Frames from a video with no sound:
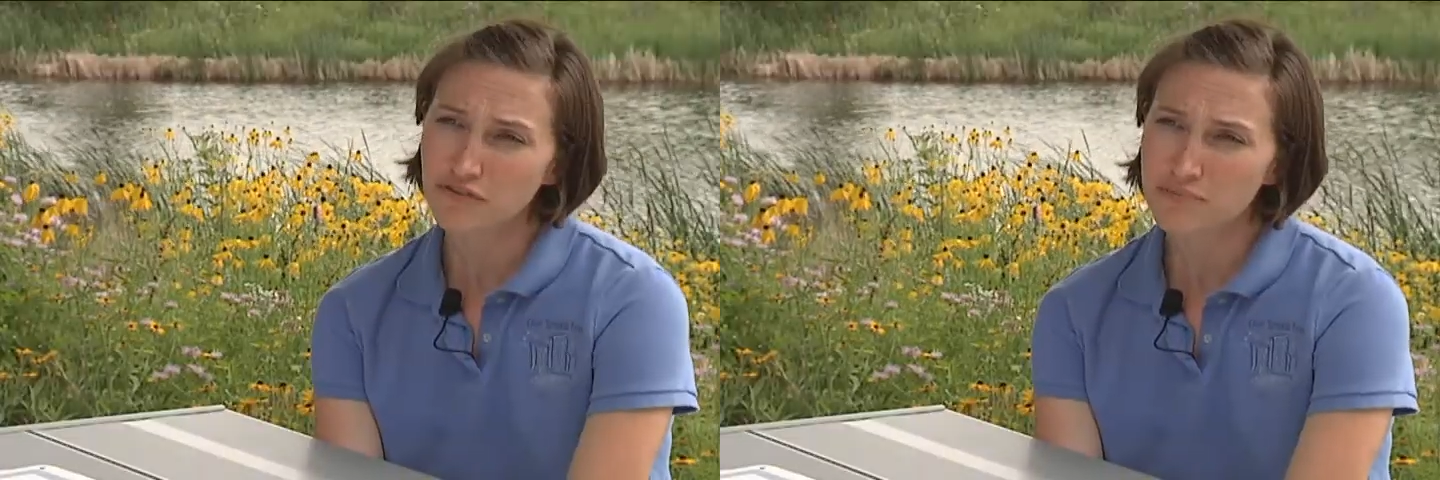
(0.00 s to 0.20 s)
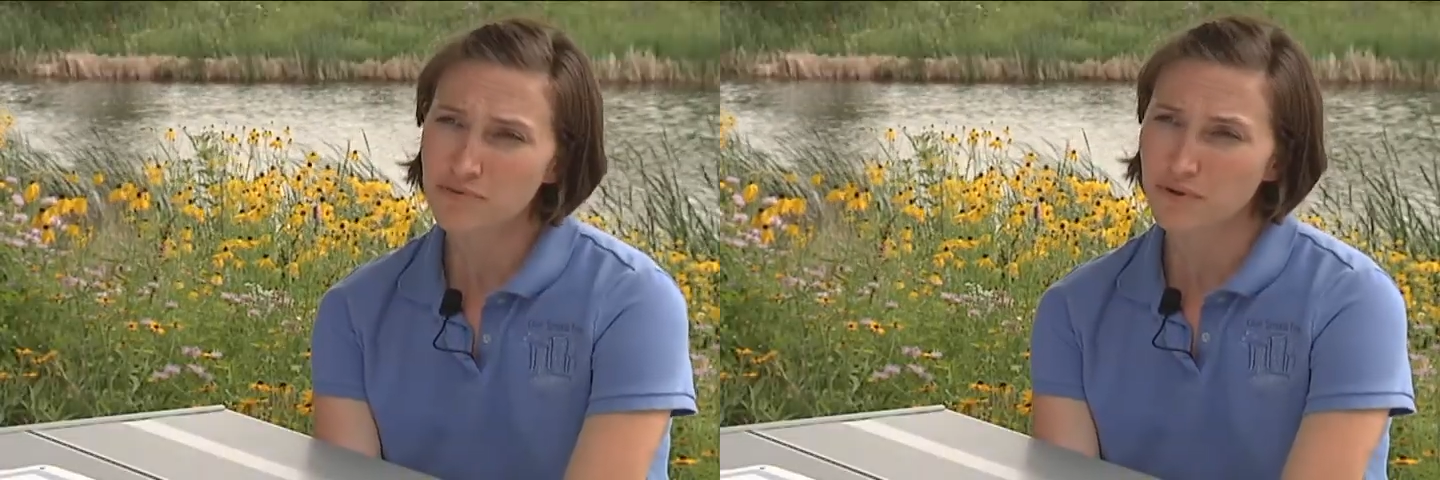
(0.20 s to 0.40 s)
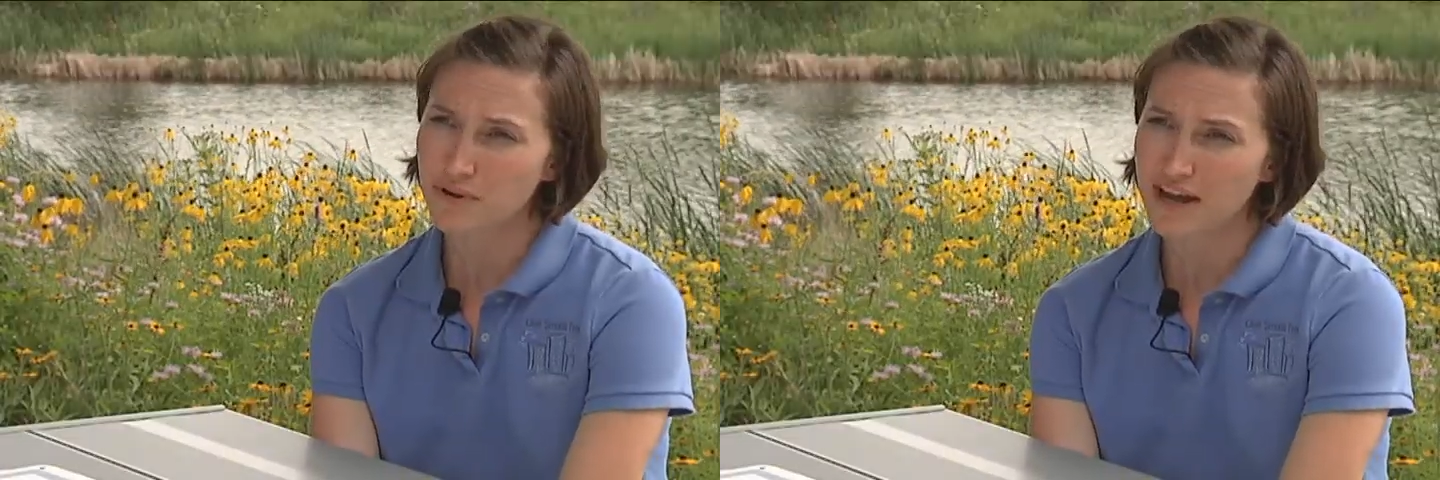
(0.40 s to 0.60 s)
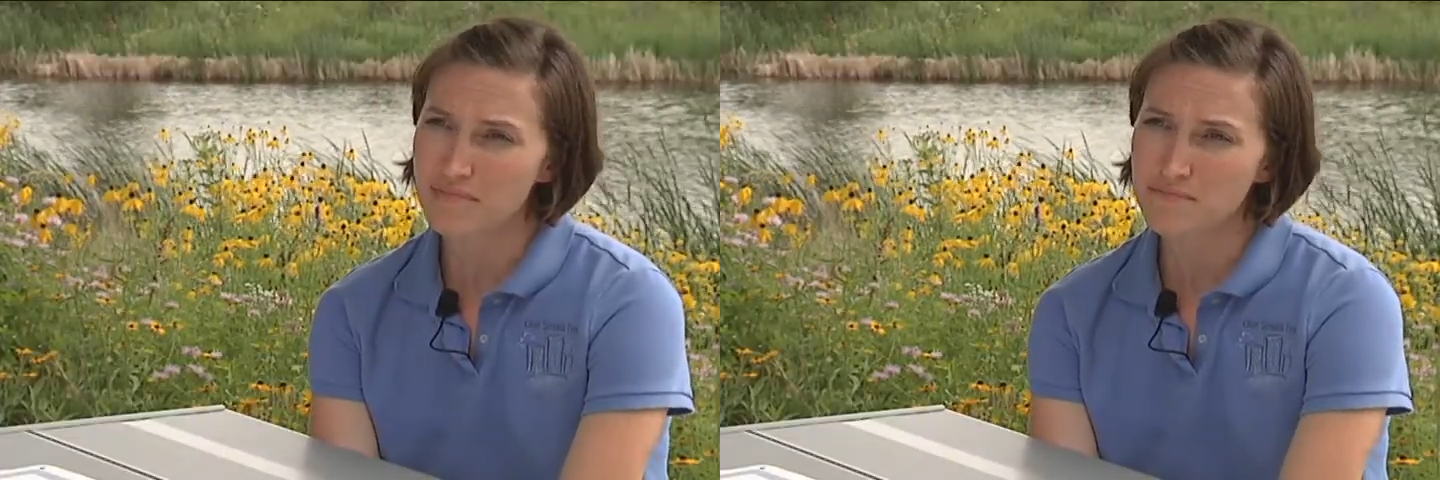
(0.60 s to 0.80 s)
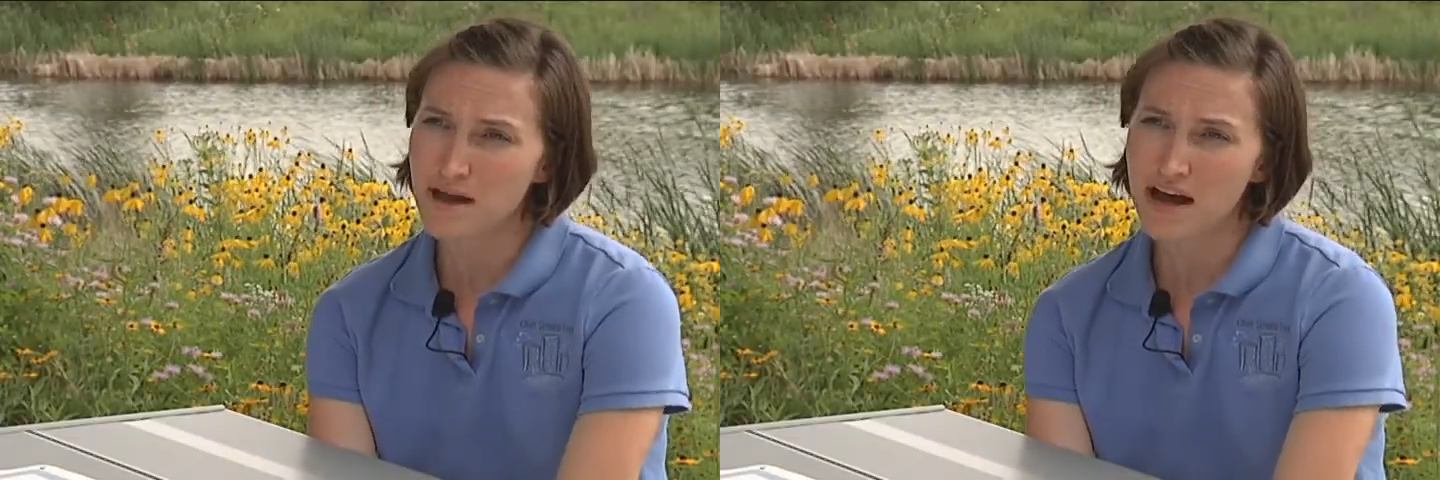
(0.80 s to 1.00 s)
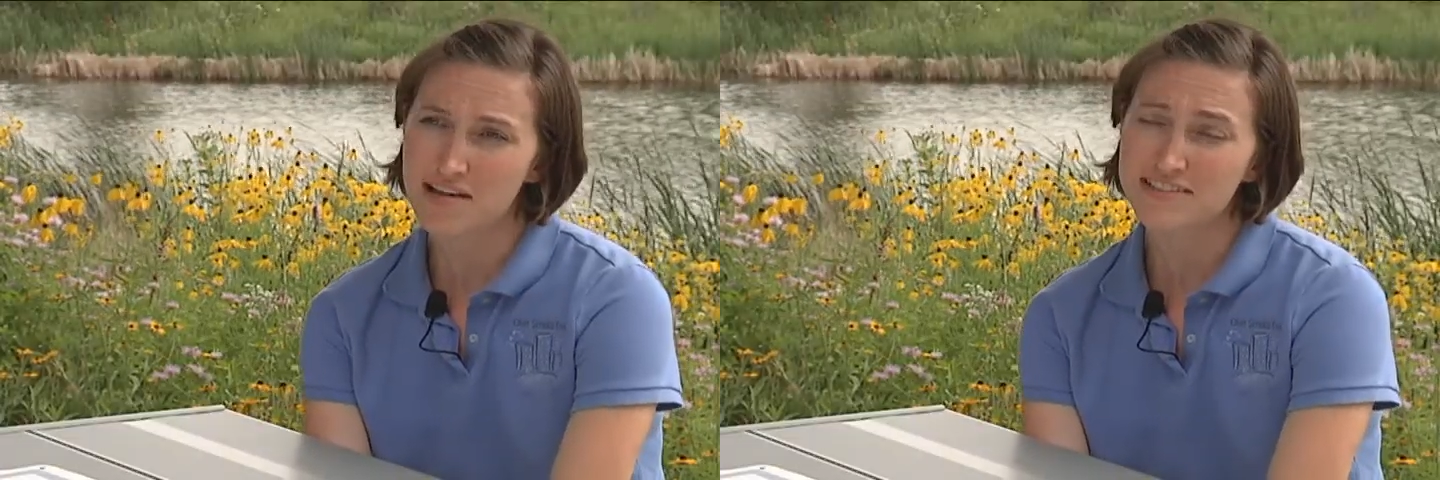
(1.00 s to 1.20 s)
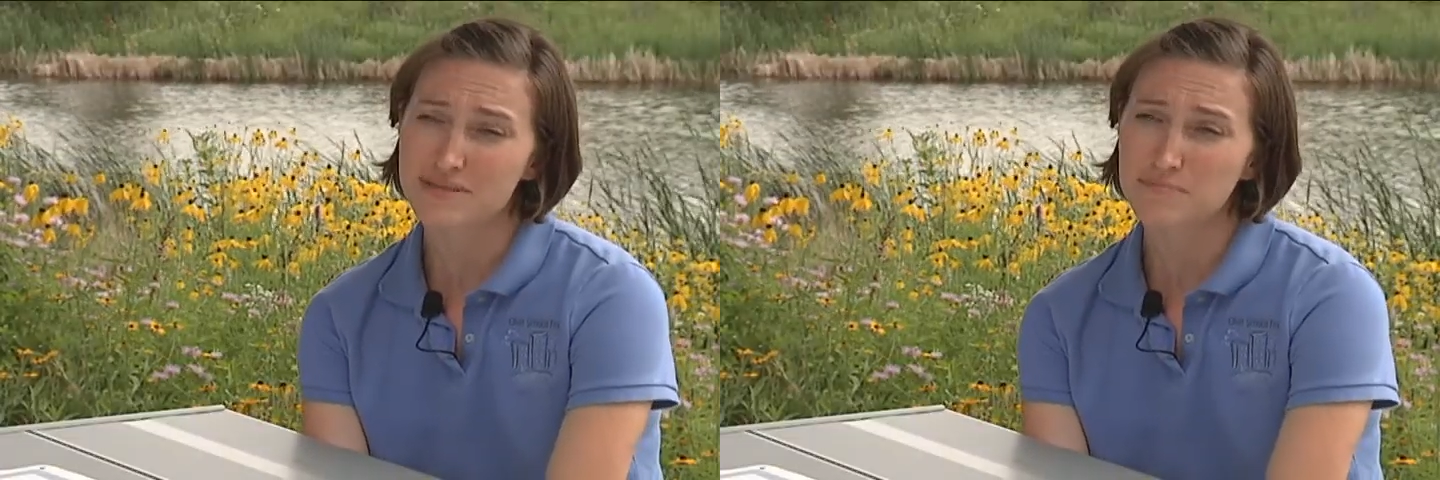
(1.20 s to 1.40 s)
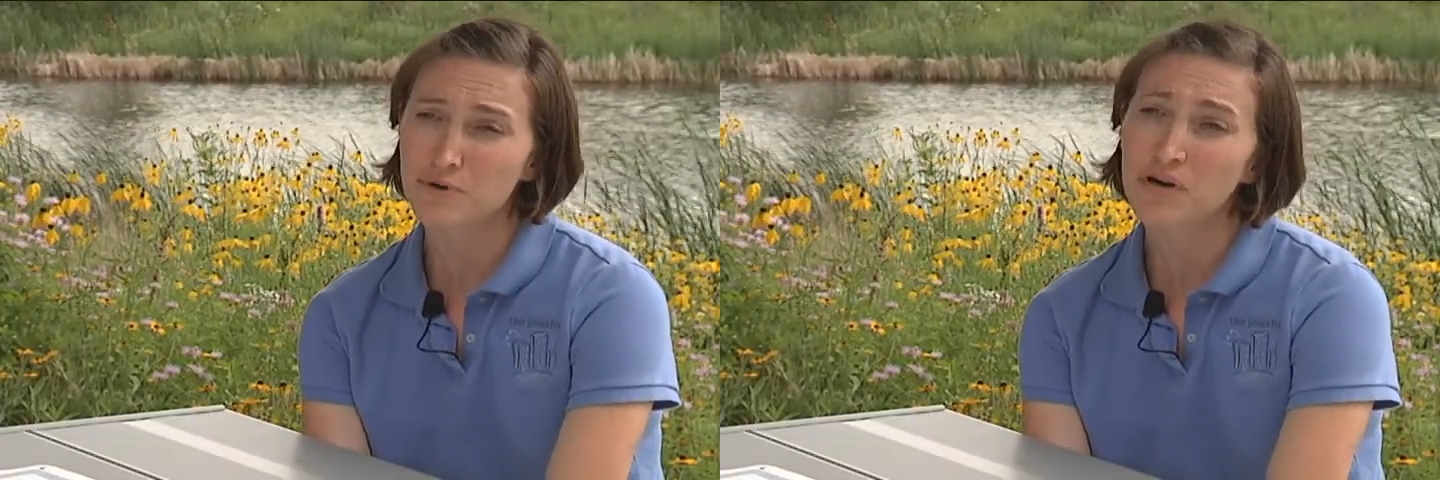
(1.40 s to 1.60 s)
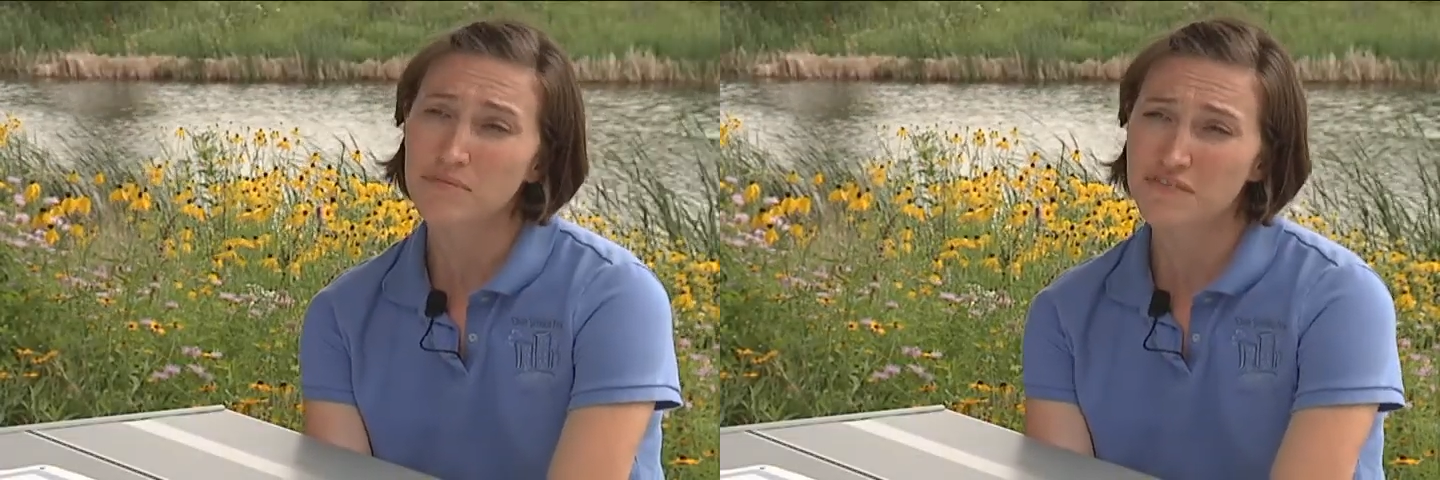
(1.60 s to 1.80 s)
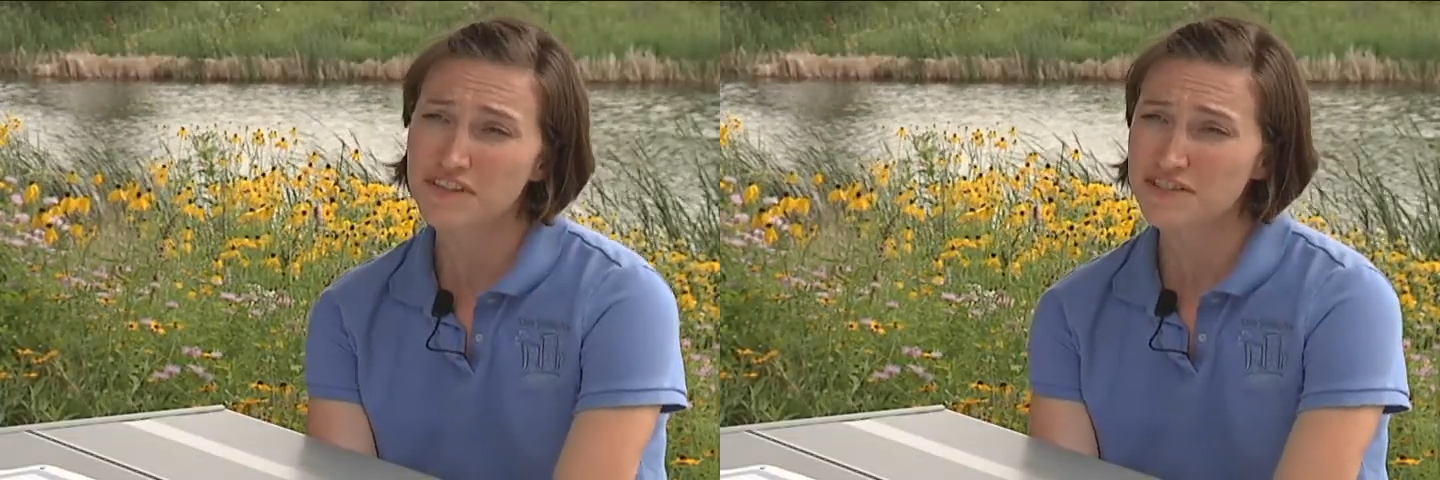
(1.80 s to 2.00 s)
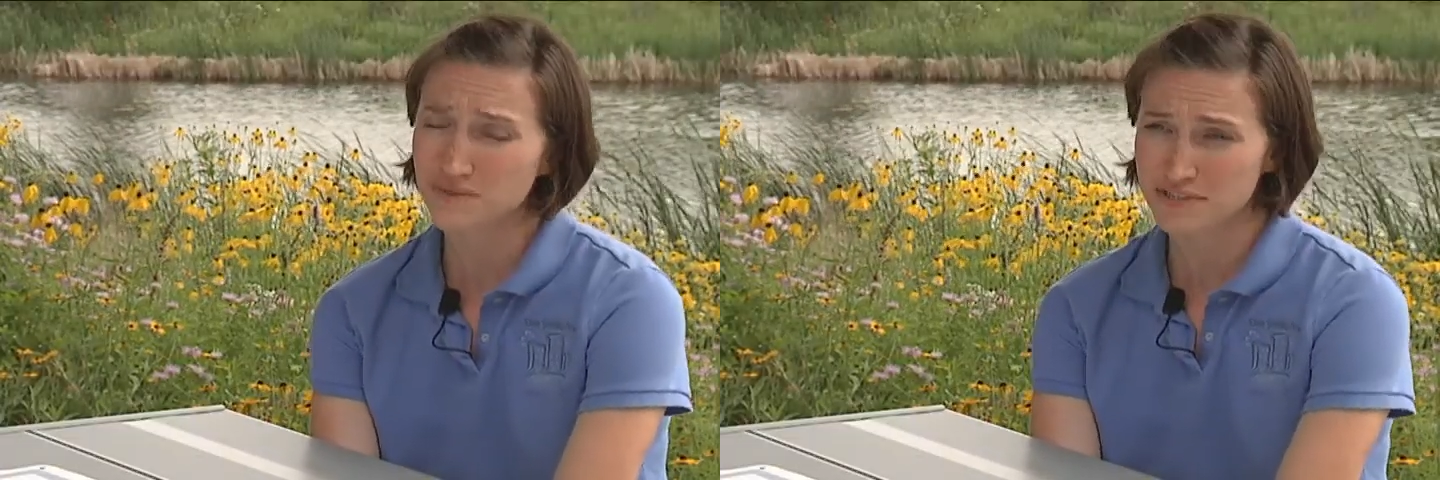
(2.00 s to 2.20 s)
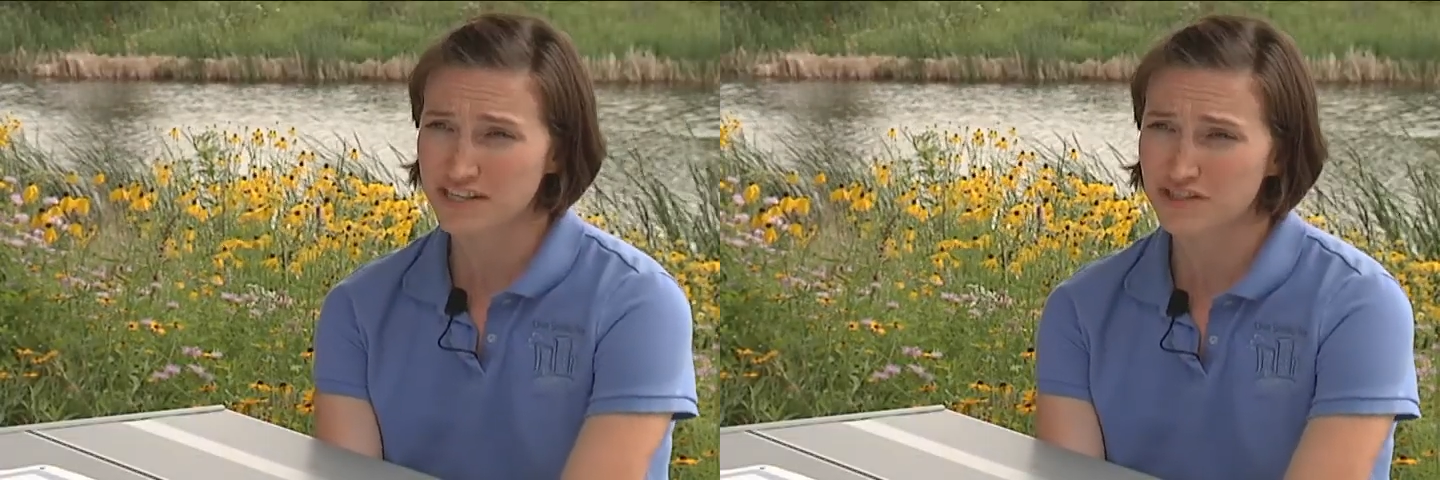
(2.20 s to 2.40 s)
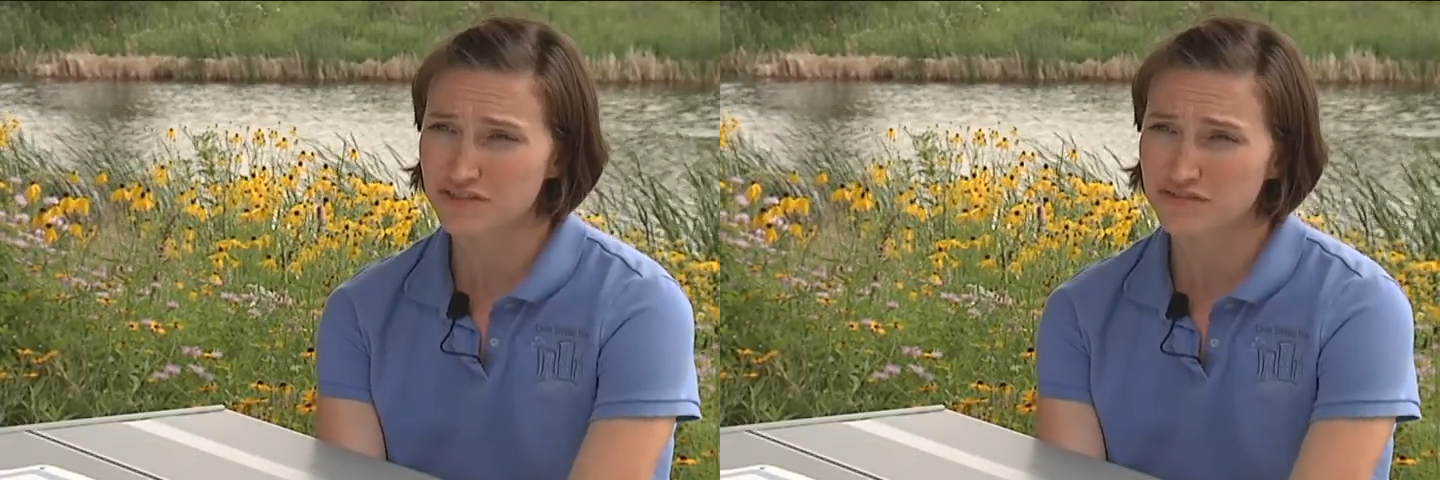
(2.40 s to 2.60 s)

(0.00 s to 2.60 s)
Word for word: Free program uh, is a program of the Association